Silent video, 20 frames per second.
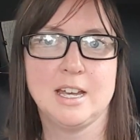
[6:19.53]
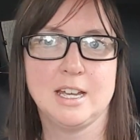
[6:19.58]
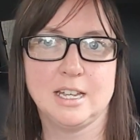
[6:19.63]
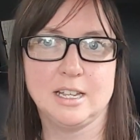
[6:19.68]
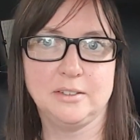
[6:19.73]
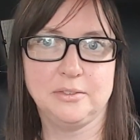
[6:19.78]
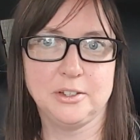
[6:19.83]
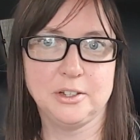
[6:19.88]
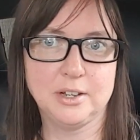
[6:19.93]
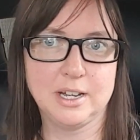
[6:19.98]

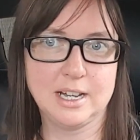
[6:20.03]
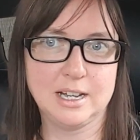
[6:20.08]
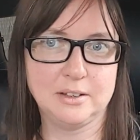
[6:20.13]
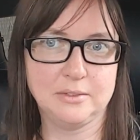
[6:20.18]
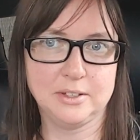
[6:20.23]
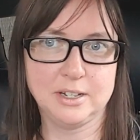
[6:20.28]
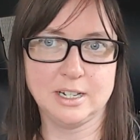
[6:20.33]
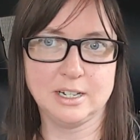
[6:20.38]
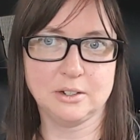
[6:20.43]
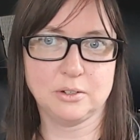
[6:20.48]
If you
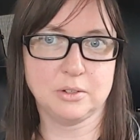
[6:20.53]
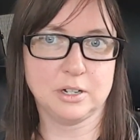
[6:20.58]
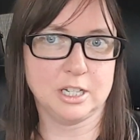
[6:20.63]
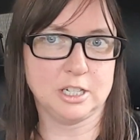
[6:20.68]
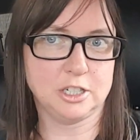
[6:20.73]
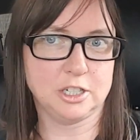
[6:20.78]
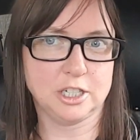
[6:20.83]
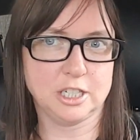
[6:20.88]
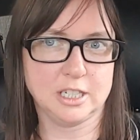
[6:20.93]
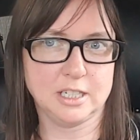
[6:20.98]
have any
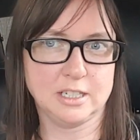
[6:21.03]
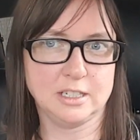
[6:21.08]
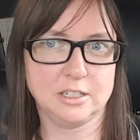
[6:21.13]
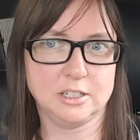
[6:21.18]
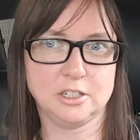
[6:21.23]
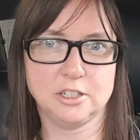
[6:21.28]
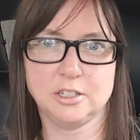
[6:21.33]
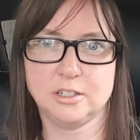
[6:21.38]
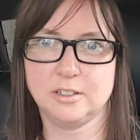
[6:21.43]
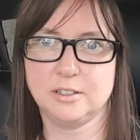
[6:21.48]

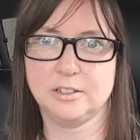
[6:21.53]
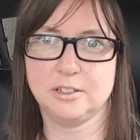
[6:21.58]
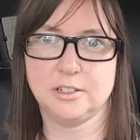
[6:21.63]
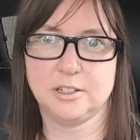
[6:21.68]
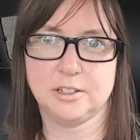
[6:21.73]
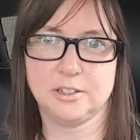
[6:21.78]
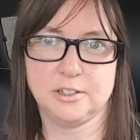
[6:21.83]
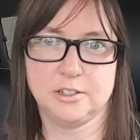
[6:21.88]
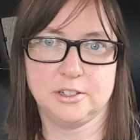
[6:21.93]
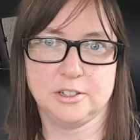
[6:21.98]
questions,
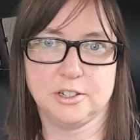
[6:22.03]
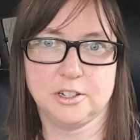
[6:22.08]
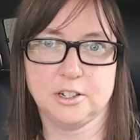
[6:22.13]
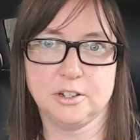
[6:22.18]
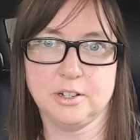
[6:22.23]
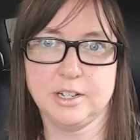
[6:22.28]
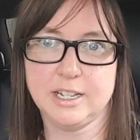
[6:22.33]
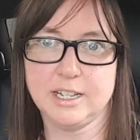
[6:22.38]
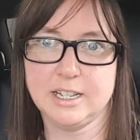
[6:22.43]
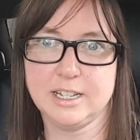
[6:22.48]

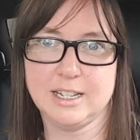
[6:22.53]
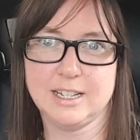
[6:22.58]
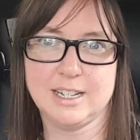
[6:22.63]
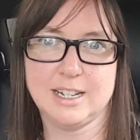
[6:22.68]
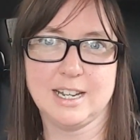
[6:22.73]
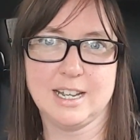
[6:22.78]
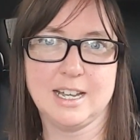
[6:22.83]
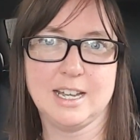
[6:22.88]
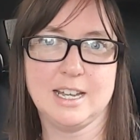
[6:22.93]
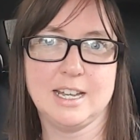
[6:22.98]
go
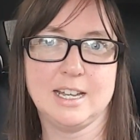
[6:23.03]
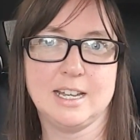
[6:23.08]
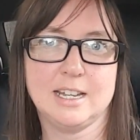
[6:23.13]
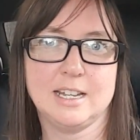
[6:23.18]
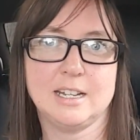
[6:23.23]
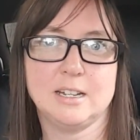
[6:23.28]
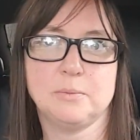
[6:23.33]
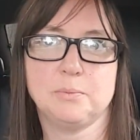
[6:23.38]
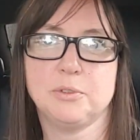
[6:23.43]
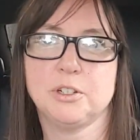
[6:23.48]
ahead
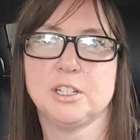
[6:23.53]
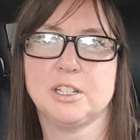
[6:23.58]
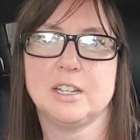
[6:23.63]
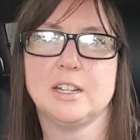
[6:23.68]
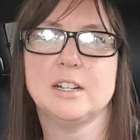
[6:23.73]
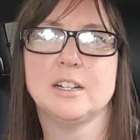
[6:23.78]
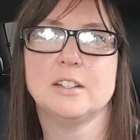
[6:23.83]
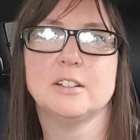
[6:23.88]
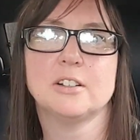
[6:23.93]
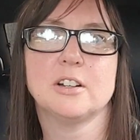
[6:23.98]
and put
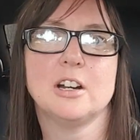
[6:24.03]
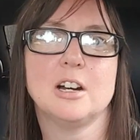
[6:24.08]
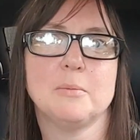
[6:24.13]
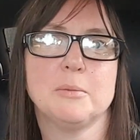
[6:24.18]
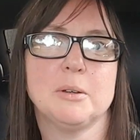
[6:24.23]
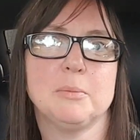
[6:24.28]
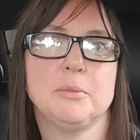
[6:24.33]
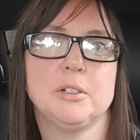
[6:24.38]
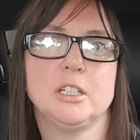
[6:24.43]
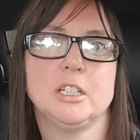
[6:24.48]
another
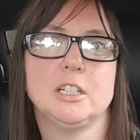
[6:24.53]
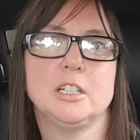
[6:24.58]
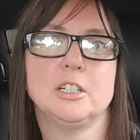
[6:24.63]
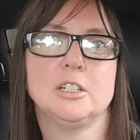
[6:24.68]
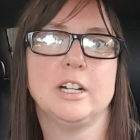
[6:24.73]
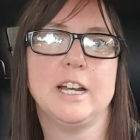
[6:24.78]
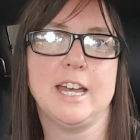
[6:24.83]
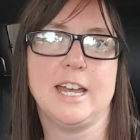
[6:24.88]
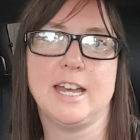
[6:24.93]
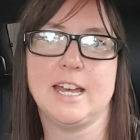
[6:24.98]
comment
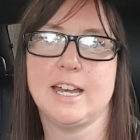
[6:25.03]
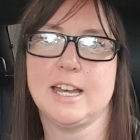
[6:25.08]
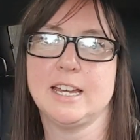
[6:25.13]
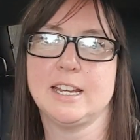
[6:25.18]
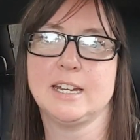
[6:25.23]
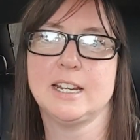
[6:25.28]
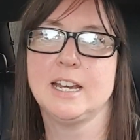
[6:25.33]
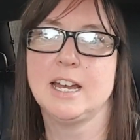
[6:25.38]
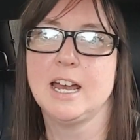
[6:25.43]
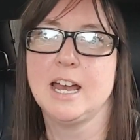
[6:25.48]
below
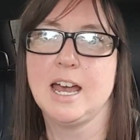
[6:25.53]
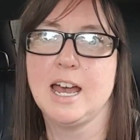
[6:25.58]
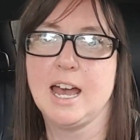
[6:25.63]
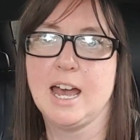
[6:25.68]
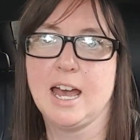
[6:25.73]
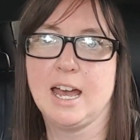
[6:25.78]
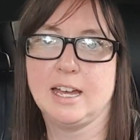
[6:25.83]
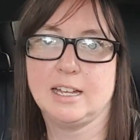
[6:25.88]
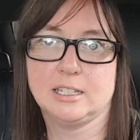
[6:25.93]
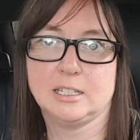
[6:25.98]
and
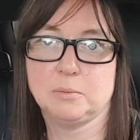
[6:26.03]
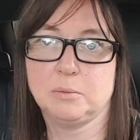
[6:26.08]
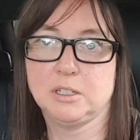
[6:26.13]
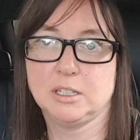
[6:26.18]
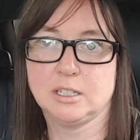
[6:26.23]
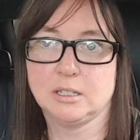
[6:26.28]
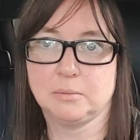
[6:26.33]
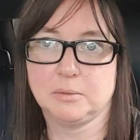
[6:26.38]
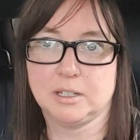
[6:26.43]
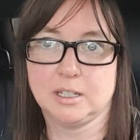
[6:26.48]
ask
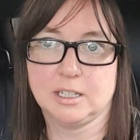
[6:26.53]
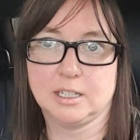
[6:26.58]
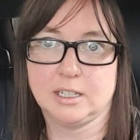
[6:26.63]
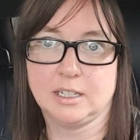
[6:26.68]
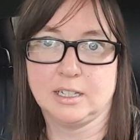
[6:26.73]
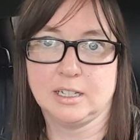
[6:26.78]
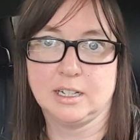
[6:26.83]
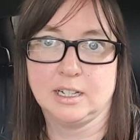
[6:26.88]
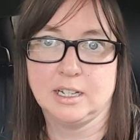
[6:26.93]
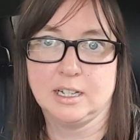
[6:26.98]
me
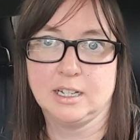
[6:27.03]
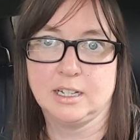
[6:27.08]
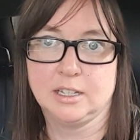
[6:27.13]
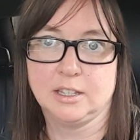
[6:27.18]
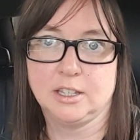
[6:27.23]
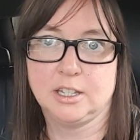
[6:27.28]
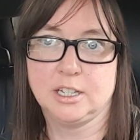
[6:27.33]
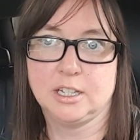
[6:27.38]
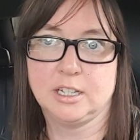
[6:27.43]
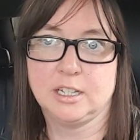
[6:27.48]
something
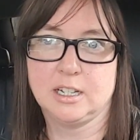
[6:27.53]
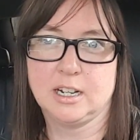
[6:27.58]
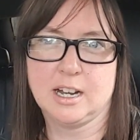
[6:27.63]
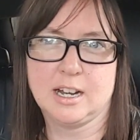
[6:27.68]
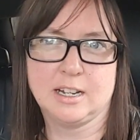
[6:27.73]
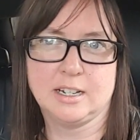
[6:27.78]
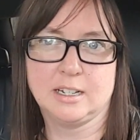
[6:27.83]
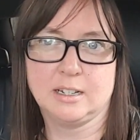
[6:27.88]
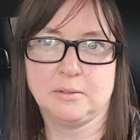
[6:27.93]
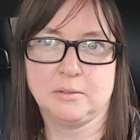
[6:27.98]
that
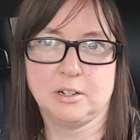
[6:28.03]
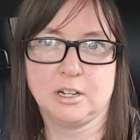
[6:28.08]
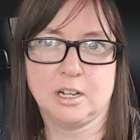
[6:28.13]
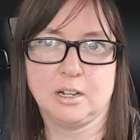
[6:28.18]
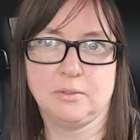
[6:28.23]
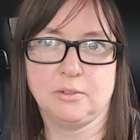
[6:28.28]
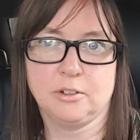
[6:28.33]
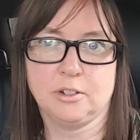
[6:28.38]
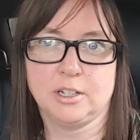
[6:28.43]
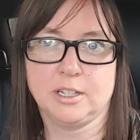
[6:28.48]
I didn't
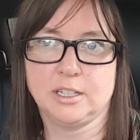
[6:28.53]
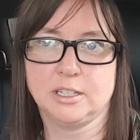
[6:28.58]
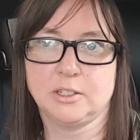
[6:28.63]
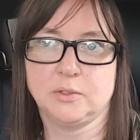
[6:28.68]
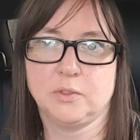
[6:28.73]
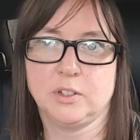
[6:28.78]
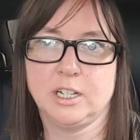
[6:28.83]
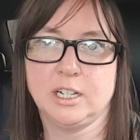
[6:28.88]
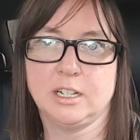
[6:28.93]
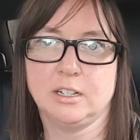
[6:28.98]
cover in
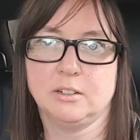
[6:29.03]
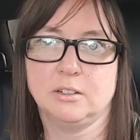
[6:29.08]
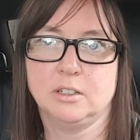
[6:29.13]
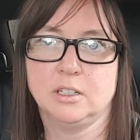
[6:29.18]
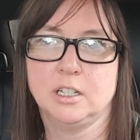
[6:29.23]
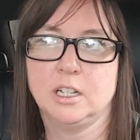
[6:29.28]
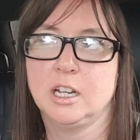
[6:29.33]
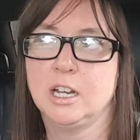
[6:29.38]
this video.